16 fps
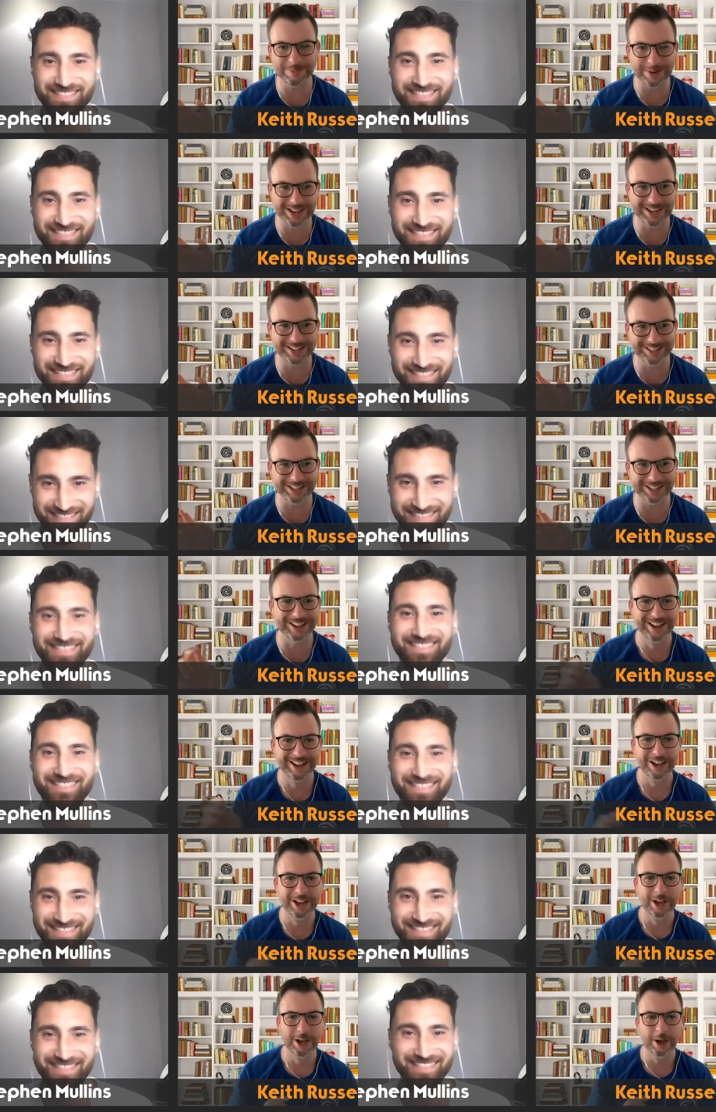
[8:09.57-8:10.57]
Speaker 1: basic.
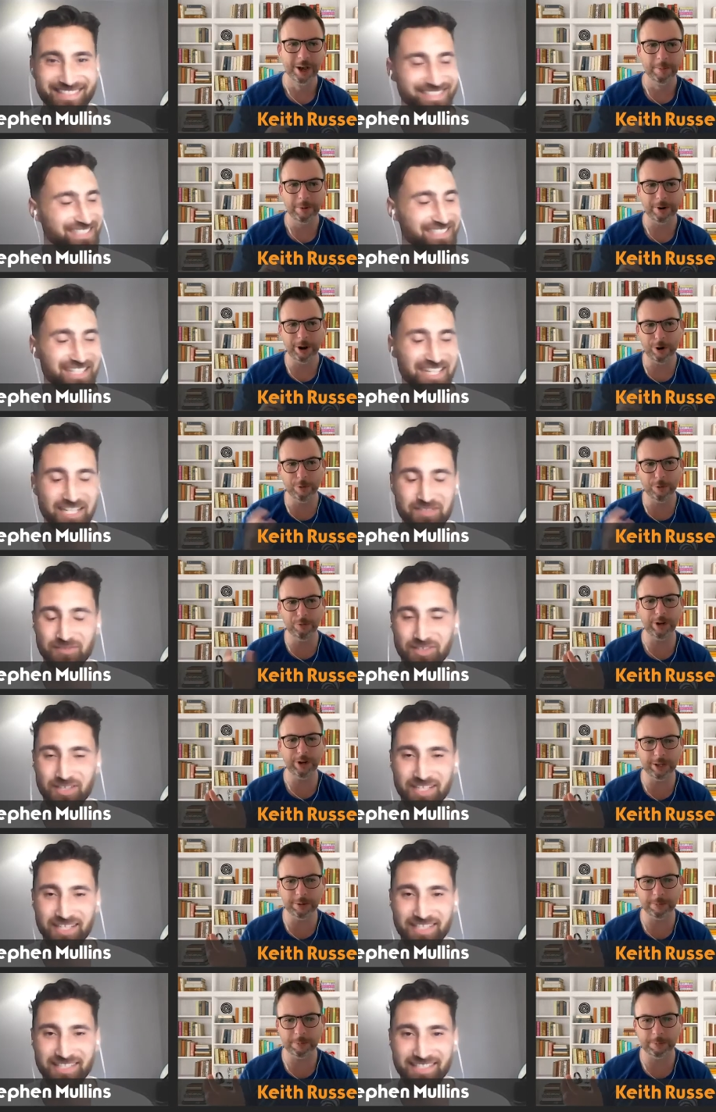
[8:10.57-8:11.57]
But
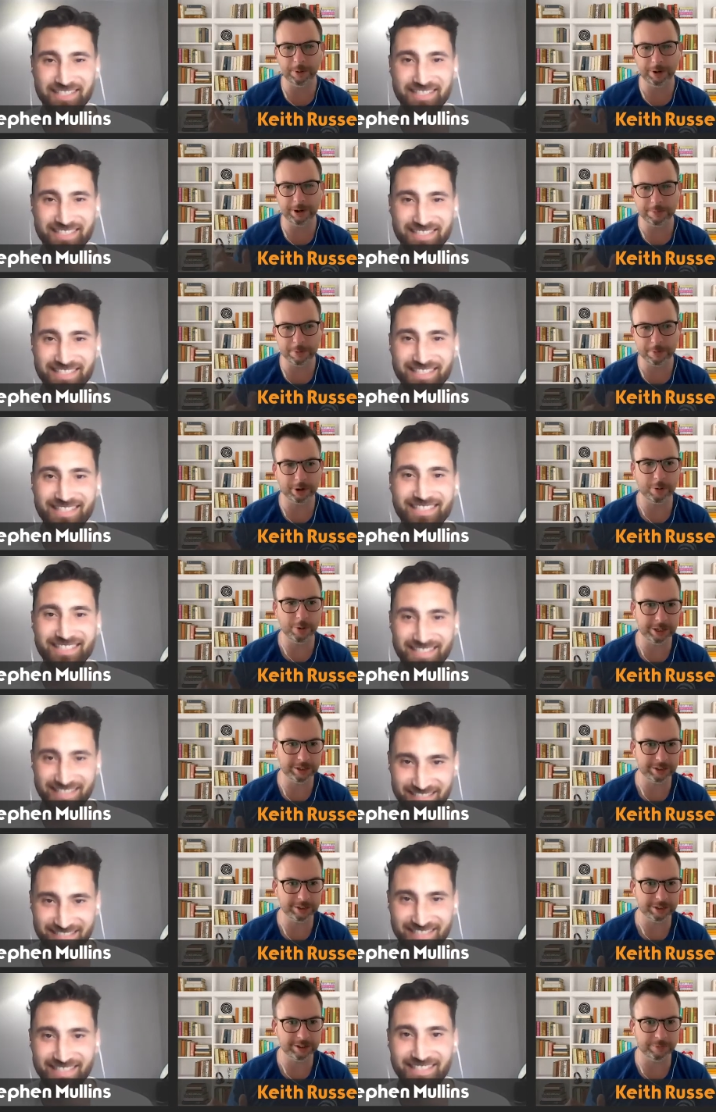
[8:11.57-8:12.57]
hopefully, by my
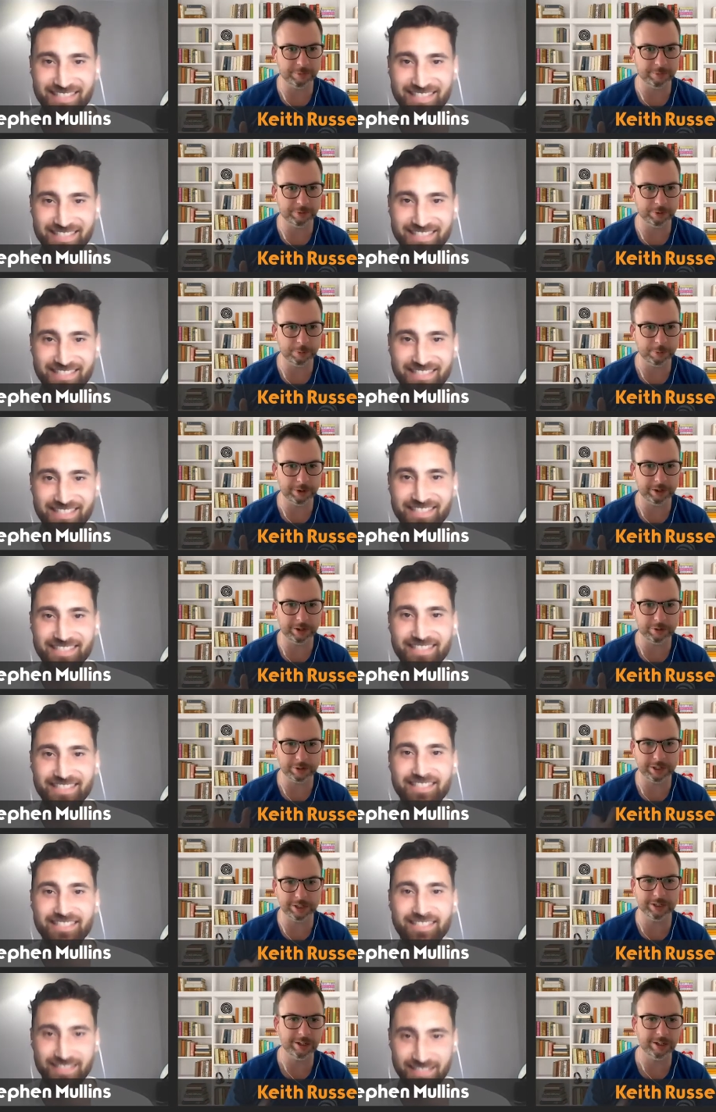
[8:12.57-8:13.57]
questions, if someone who's
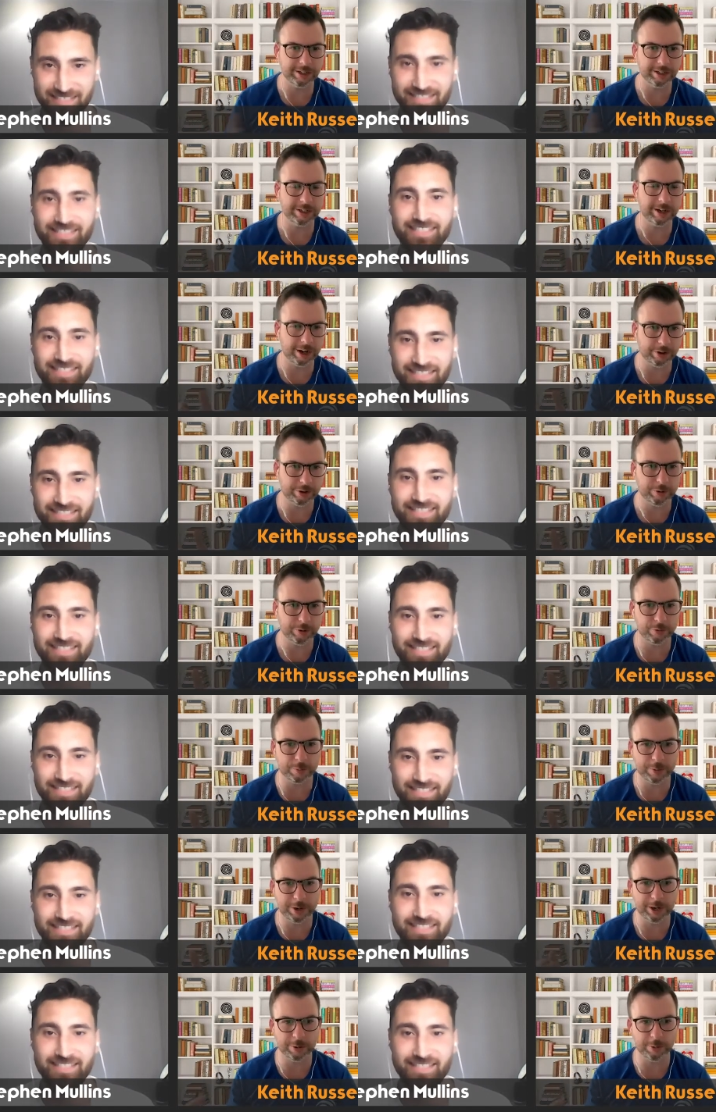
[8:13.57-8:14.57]
listening to this aren't too
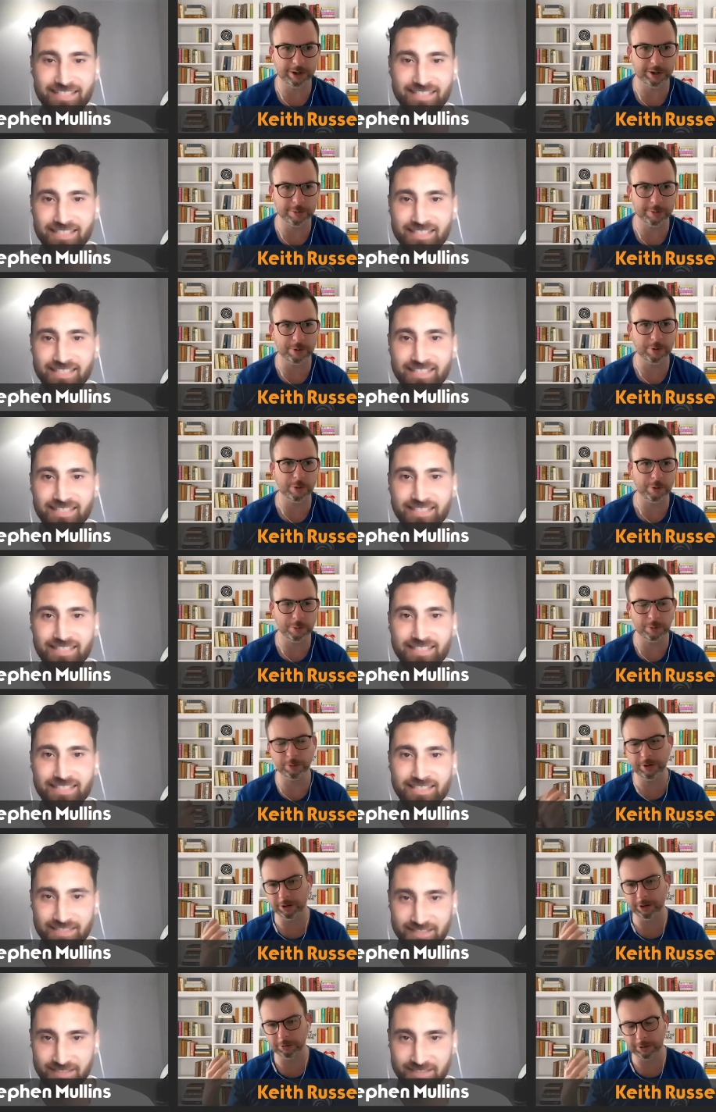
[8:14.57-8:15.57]
familiar with it, they might, we,
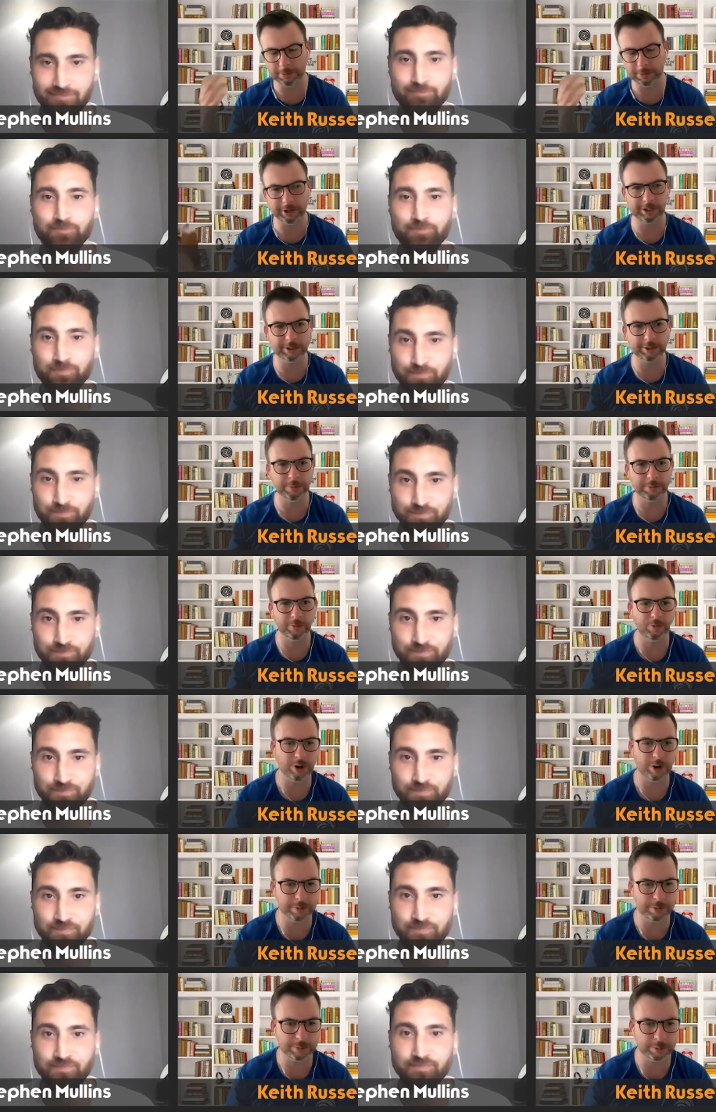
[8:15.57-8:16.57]
you know, they might get something
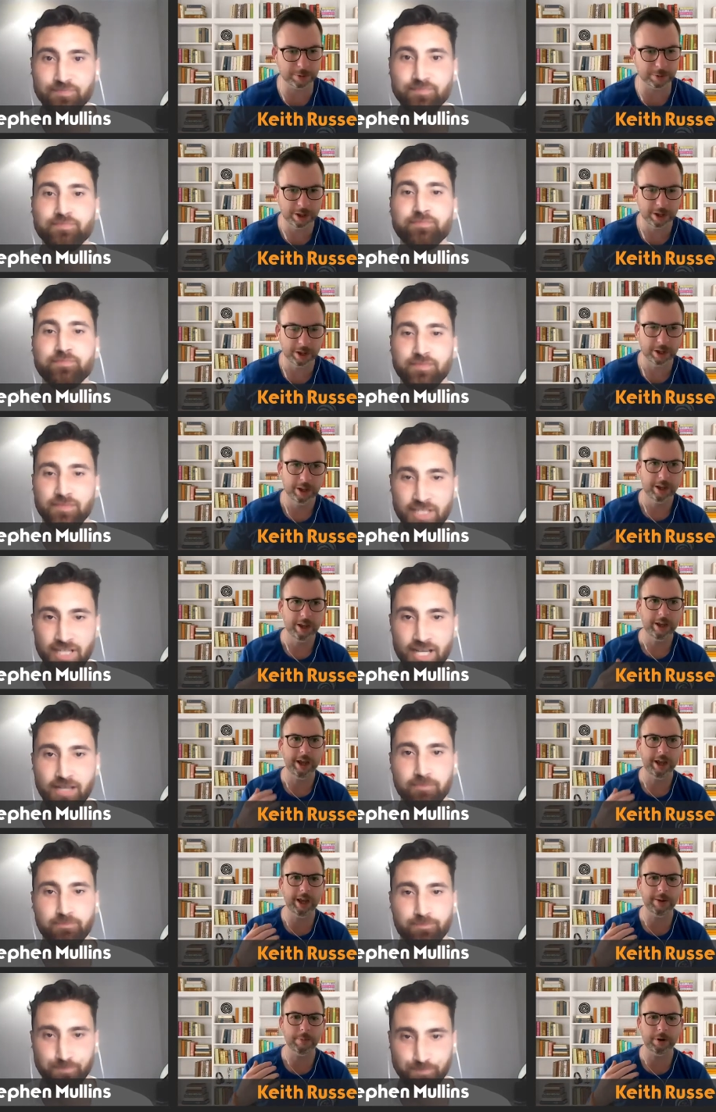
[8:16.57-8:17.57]
from this. But
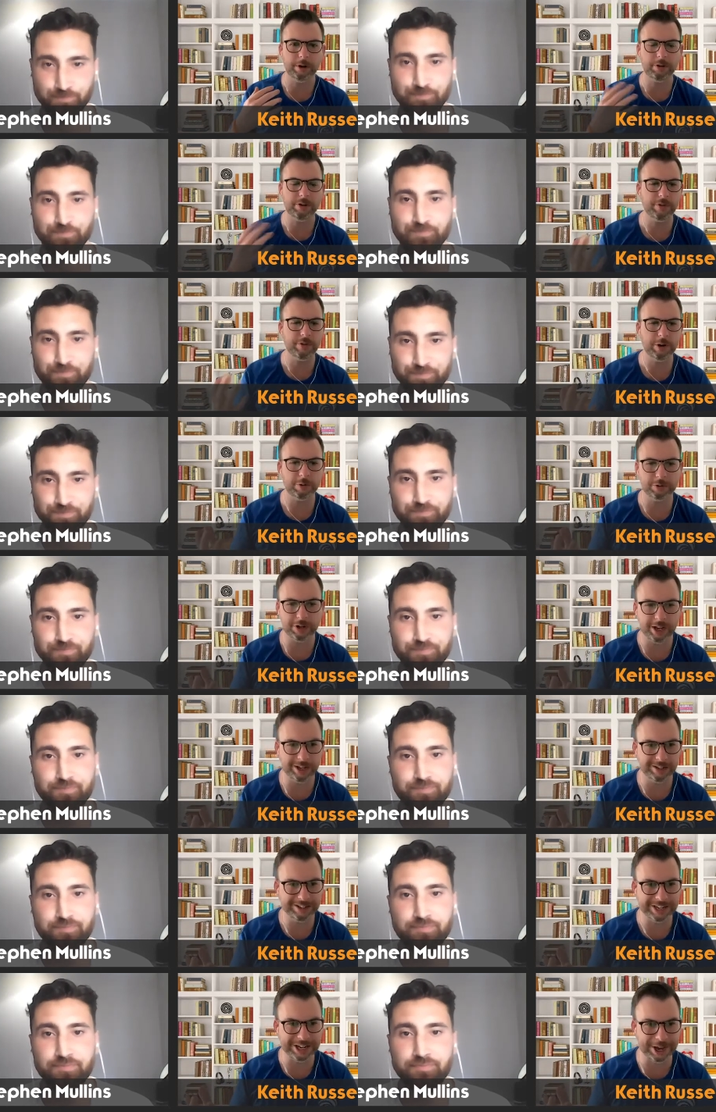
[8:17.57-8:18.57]
yeah, um, I don't even know I was going to
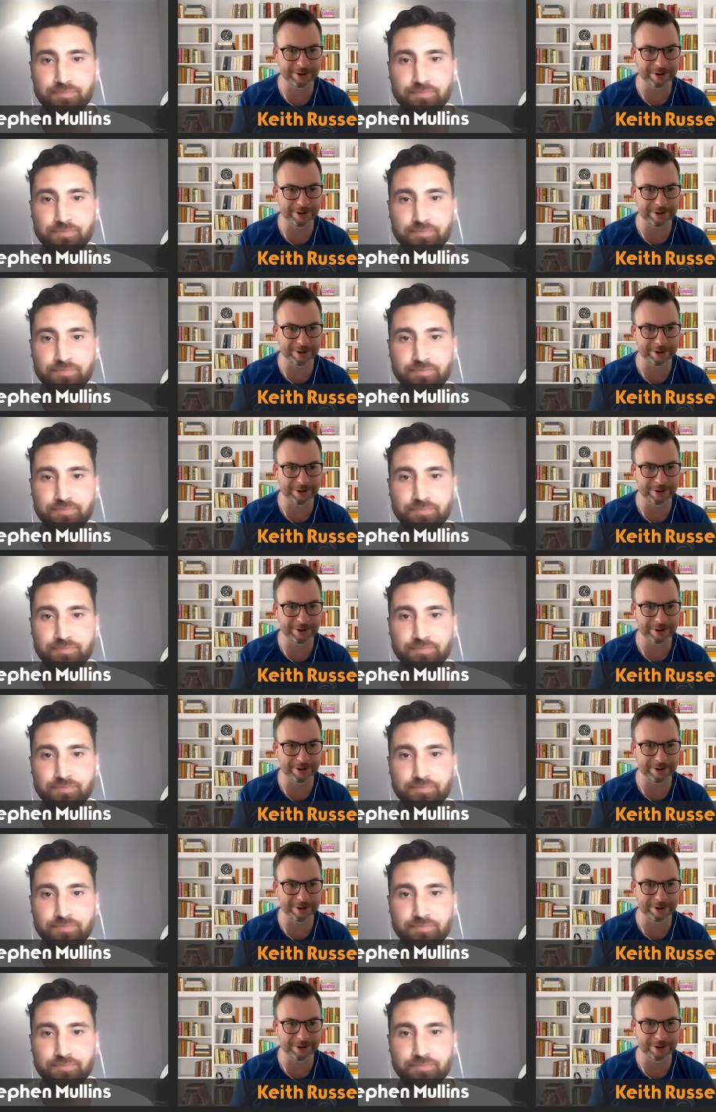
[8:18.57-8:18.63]
ask you now.